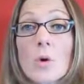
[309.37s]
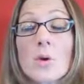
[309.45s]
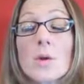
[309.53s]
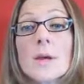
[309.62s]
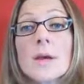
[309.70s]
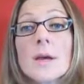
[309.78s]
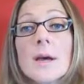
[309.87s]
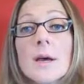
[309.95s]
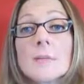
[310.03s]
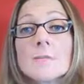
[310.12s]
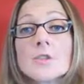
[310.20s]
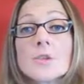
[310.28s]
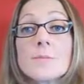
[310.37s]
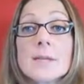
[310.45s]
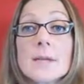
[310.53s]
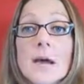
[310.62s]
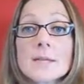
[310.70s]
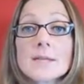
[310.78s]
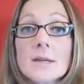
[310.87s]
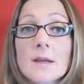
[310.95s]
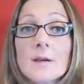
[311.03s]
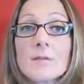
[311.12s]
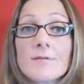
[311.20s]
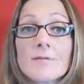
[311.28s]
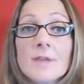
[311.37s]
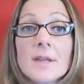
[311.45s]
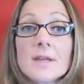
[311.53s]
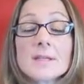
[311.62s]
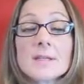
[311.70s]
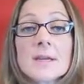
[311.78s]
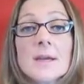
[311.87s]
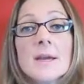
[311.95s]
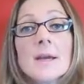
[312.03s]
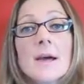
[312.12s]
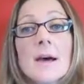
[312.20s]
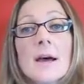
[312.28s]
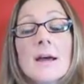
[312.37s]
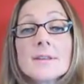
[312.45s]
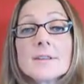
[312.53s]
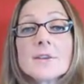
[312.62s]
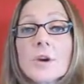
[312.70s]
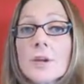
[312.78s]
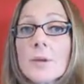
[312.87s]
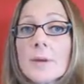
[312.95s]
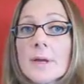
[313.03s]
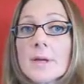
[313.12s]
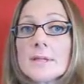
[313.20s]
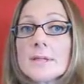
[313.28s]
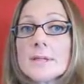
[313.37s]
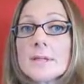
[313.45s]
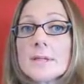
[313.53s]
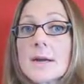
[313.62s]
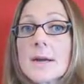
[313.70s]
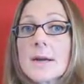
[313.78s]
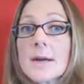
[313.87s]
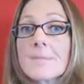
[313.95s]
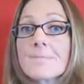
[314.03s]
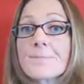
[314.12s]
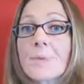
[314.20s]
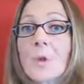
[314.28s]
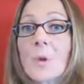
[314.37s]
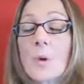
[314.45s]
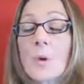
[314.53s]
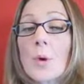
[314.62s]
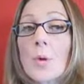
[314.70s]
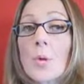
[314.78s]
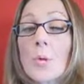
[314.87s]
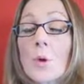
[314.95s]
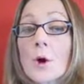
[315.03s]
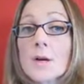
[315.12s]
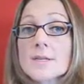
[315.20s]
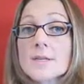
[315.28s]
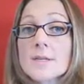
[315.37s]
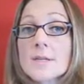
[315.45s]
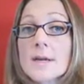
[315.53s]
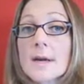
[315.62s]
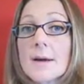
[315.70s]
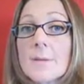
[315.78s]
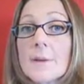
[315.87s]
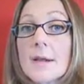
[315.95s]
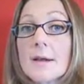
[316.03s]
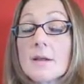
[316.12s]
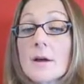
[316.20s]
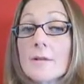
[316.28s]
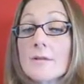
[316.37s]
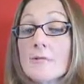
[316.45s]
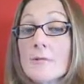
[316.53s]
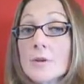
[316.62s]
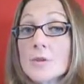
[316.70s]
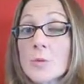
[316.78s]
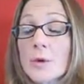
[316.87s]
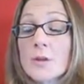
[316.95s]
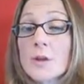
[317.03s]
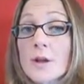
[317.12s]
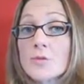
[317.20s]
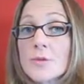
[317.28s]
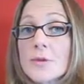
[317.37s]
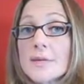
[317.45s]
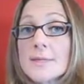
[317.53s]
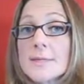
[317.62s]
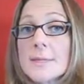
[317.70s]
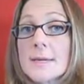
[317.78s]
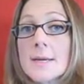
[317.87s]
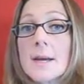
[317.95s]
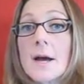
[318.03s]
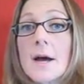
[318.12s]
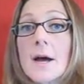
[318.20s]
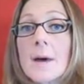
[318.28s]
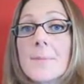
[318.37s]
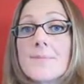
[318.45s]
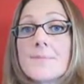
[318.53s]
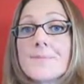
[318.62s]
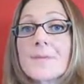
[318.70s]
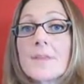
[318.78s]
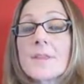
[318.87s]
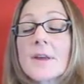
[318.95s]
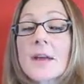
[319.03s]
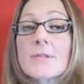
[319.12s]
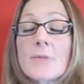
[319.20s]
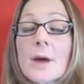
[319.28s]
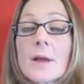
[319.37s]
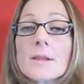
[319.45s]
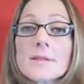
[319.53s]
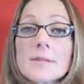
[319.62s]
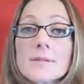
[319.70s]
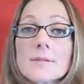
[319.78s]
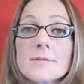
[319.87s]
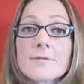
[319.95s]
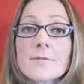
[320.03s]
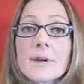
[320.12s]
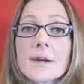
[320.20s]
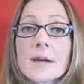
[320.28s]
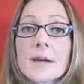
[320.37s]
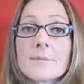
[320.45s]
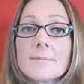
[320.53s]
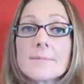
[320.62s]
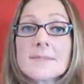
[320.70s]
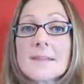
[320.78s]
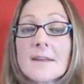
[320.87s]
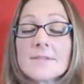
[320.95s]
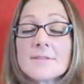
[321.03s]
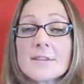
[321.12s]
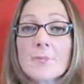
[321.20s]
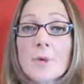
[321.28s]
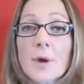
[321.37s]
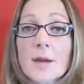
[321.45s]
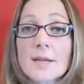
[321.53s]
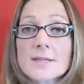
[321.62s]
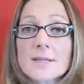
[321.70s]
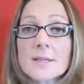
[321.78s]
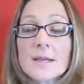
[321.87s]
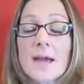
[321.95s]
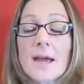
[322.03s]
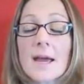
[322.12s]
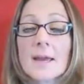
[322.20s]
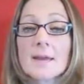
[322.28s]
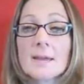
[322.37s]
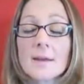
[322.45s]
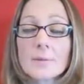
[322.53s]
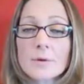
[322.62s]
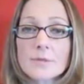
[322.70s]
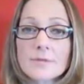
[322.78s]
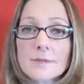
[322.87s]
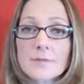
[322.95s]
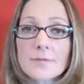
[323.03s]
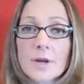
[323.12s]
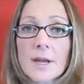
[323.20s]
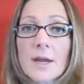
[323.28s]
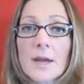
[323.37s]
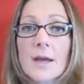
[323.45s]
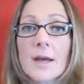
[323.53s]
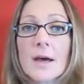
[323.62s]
goal should be not to kill the fetus. And this argument works in a lot of first world countries. The kind of relative safety of pregnancy and labor and delivery